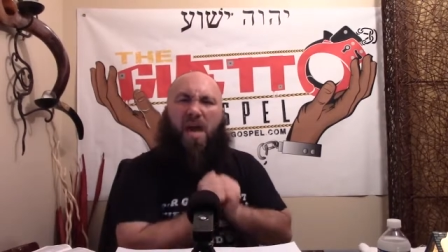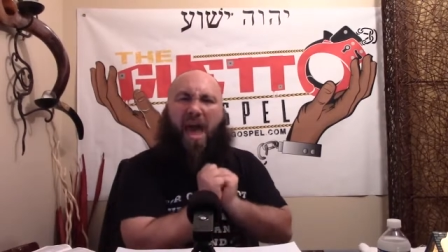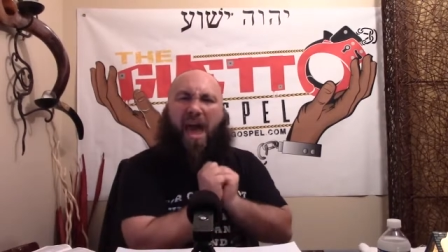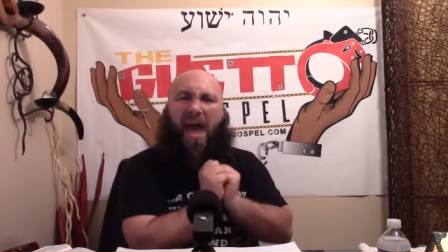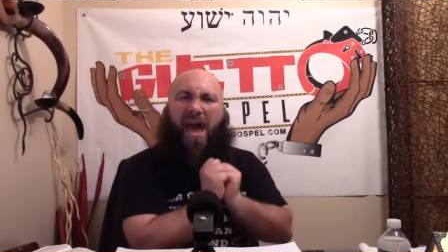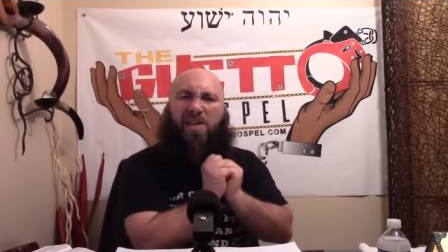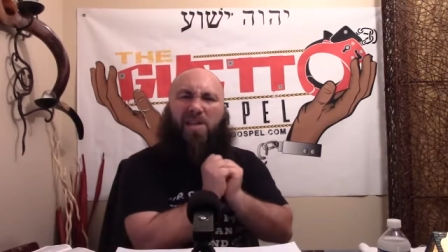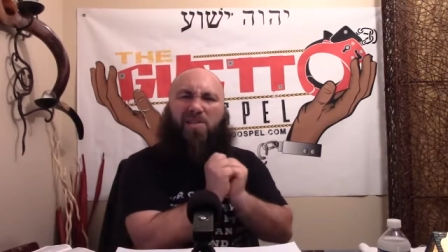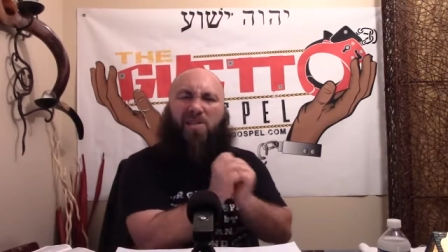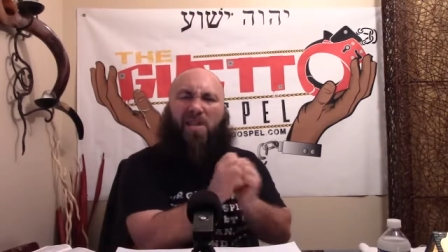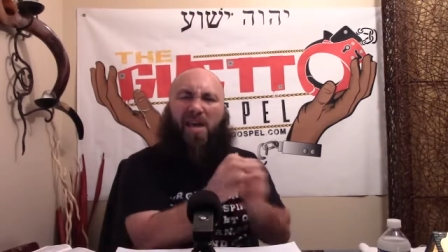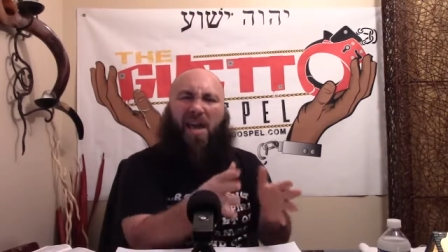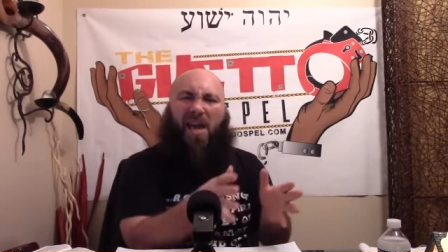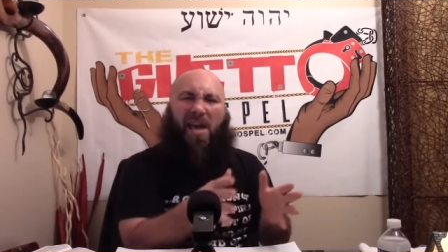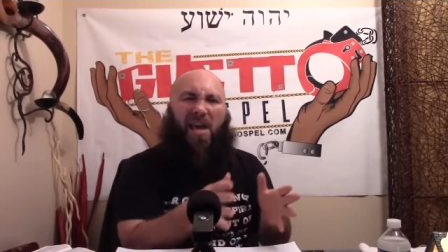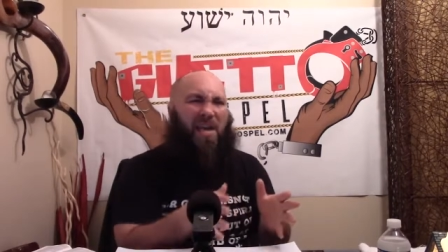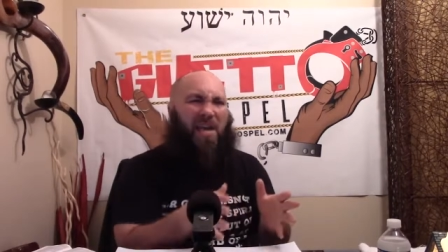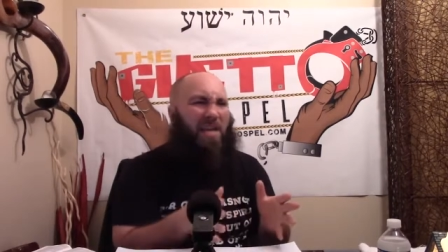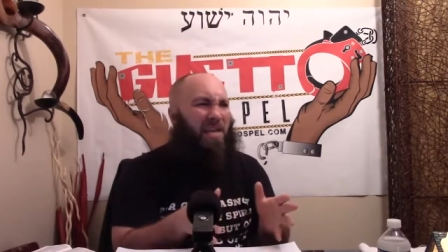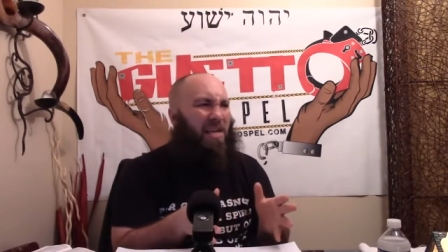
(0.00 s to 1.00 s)
as
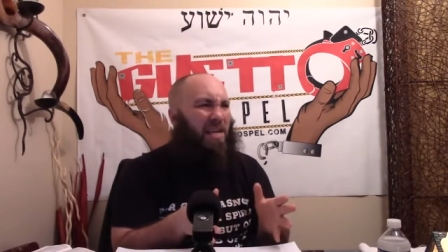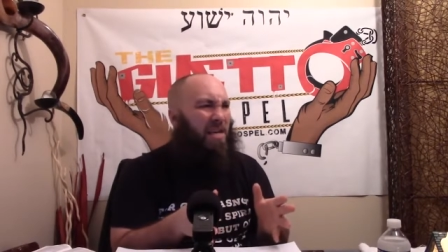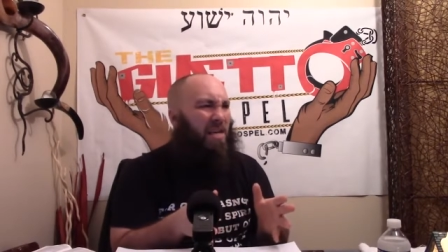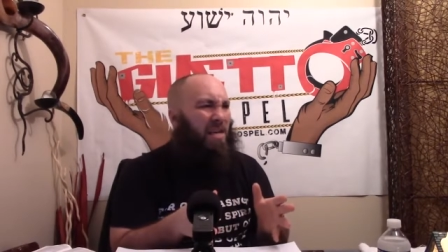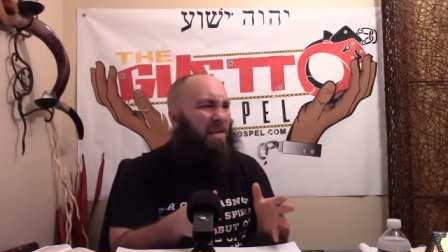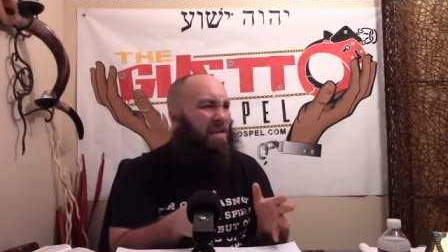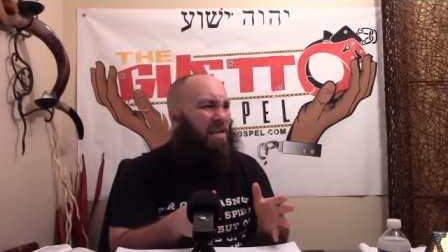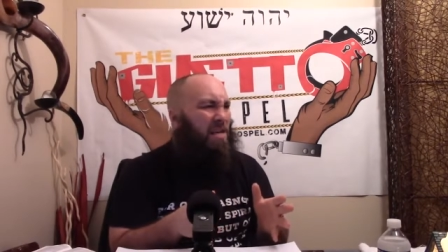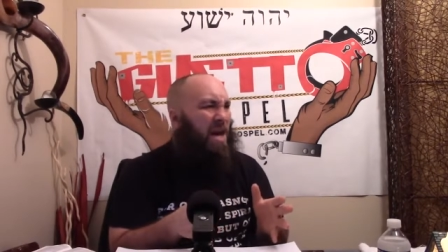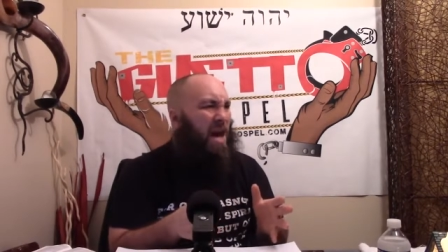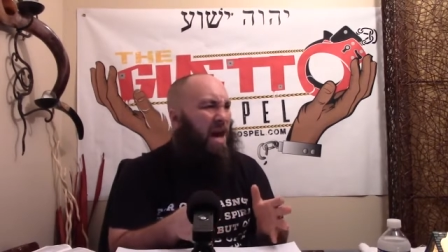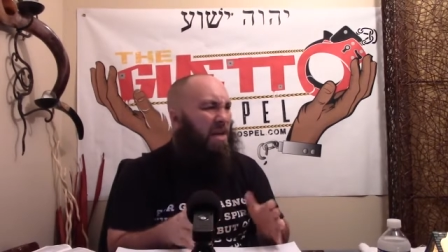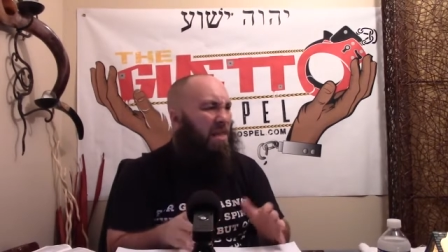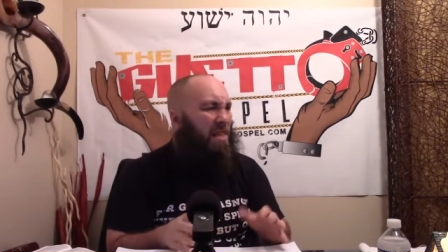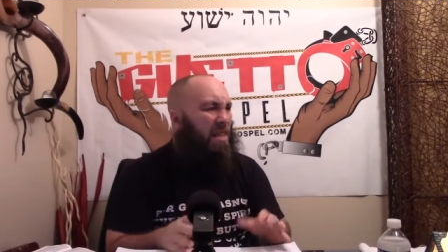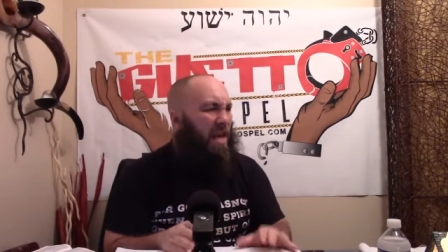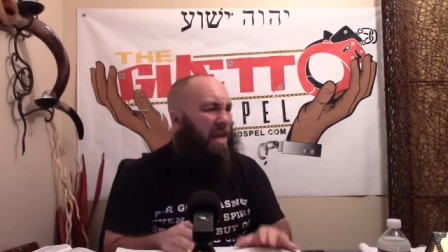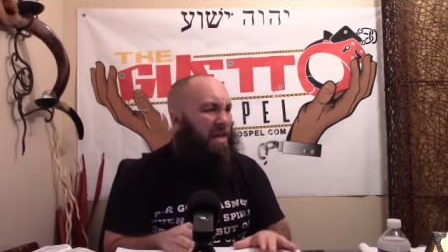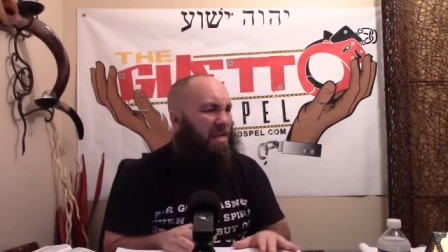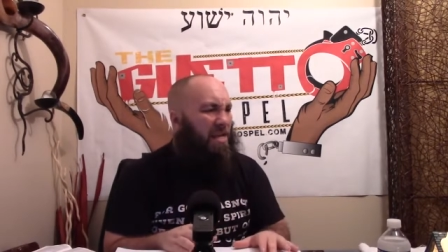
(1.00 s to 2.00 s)
a kind
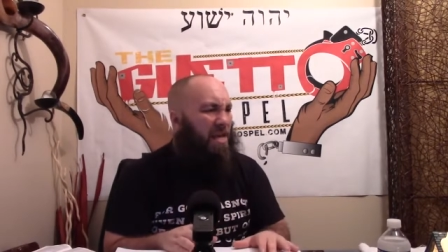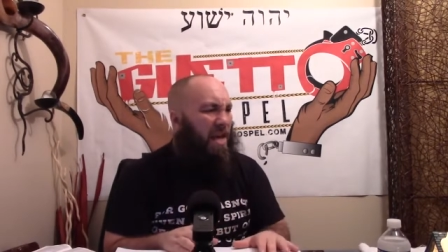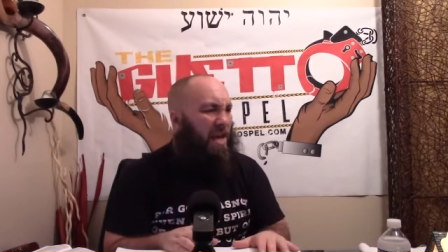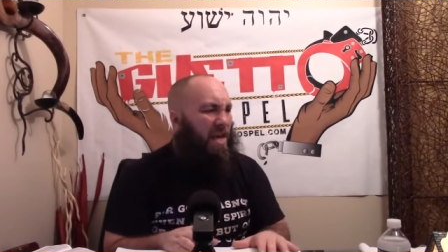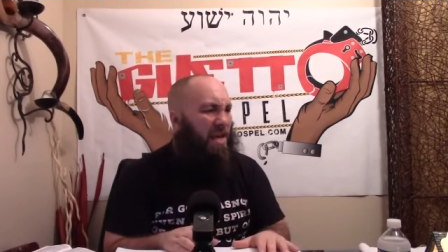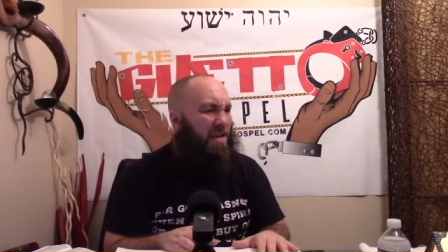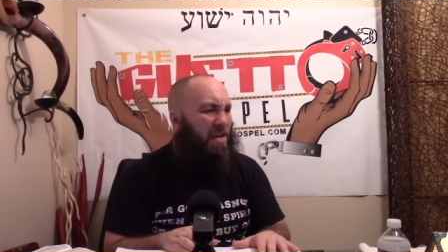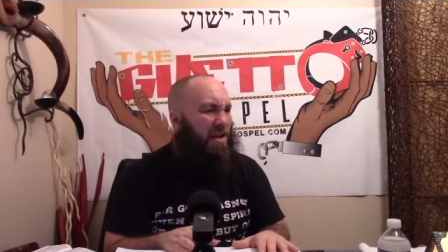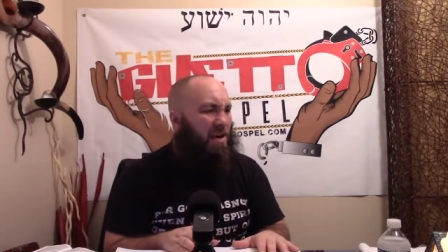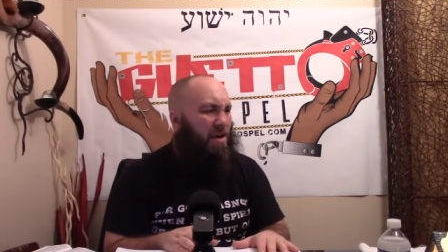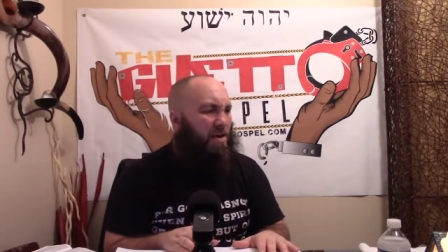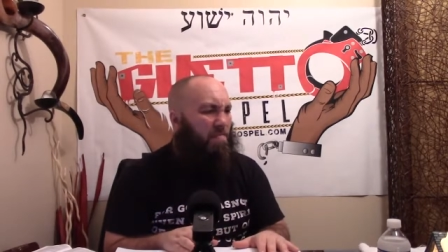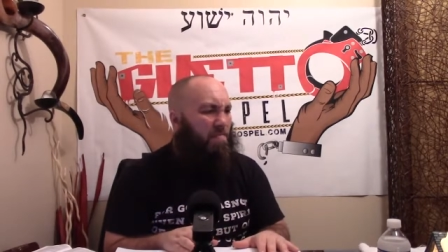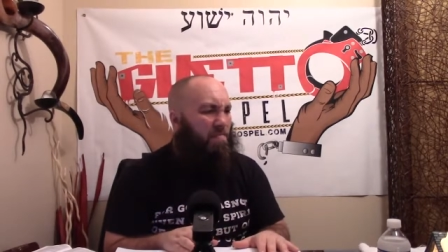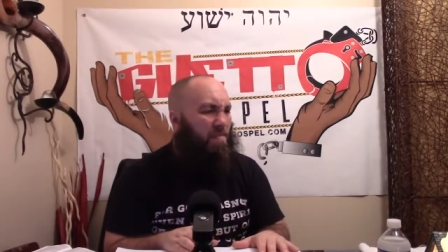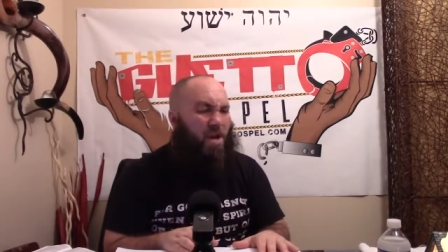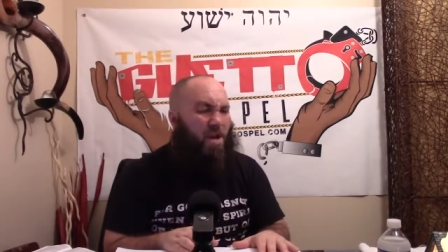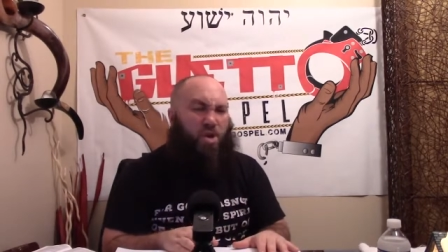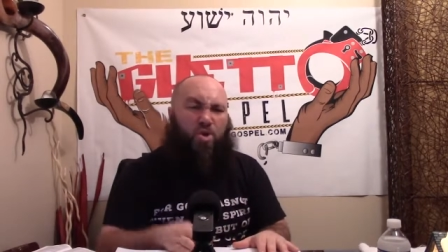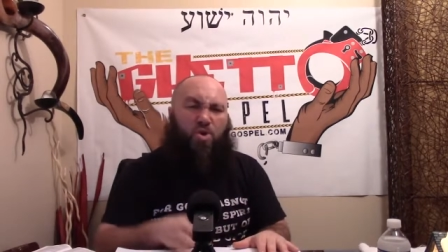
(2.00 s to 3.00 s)
of like a, um,